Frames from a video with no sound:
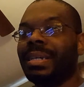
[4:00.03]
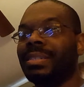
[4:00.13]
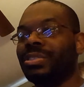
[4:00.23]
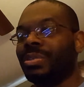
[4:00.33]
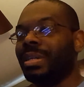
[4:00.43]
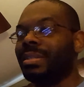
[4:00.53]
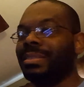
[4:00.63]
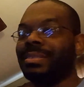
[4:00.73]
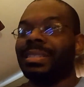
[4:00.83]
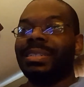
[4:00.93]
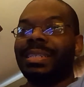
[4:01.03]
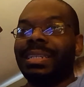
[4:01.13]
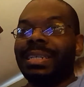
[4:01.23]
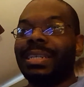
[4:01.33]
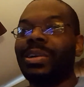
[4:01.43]
in the trailer.
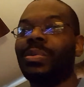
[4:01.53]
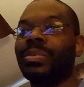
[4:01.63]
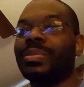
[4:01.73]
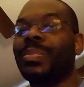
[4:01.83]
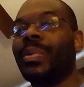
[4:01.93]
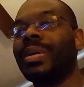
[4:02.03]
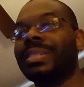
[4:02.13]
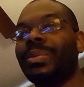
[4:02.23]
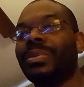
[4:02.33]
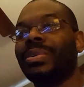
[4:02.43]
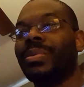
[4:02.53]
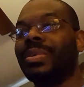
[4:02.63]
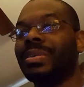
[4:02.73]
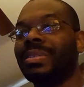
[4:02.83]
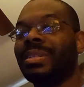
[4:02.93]
They like they don't want to spoil it. They want to go
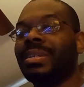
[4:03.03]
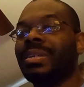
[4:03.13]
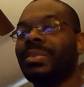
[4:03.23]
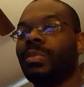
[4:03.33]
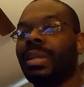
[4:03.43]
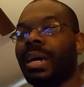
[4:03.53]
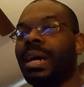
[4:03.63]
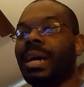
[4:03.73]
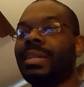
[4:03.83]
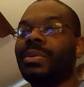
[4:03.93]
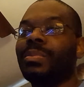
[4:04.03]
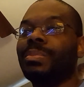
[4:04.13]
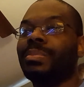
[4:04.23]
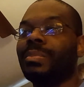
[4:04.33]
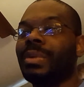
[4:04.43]
in for like I, I
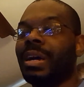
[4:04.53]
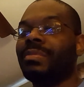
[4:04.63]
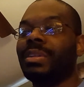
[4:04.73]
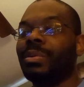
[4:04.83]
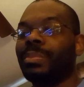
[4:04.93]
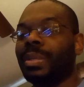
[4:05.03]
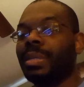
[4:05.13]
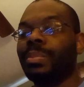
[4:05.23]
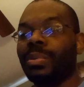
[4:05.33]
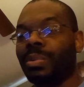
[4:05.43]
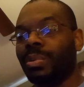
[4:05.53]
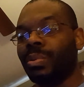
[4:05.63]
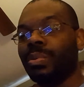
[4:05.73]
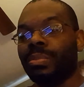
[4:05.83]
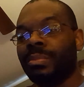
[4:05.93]
know I've known people
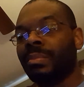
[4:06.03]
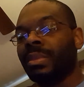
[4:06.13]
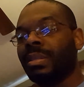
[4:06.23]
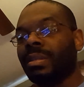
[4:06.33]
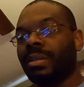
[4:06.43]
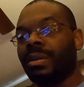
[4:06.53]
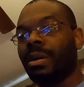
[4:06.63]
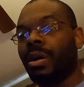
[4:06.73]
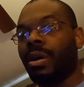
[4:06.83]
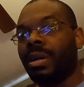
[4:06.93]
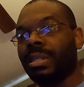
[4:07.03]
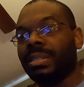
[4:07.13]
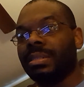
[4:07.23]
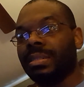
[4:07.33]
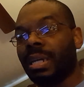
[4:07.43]
who are
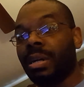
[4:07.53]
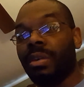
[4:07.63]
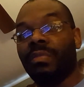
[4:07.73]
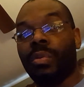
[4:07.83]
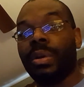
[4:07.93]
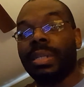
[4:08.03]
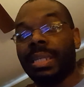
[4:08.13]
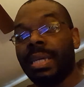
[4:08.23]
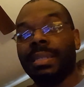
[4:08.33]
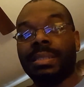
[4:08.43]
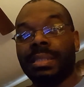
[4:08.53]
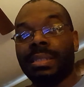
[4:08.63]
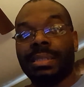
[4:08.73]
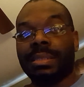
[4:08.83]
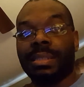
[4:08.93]
like avoiding
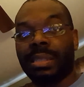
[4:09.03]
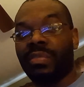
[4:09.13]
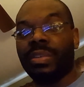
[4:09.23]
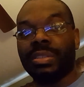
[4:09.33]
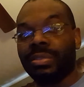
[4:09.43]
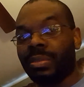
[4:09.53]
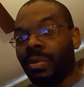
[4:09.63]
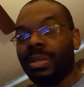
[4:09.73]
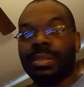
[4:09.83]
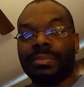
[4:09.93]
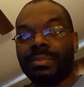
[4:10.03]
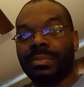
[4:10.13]
anything that says Avengers on it.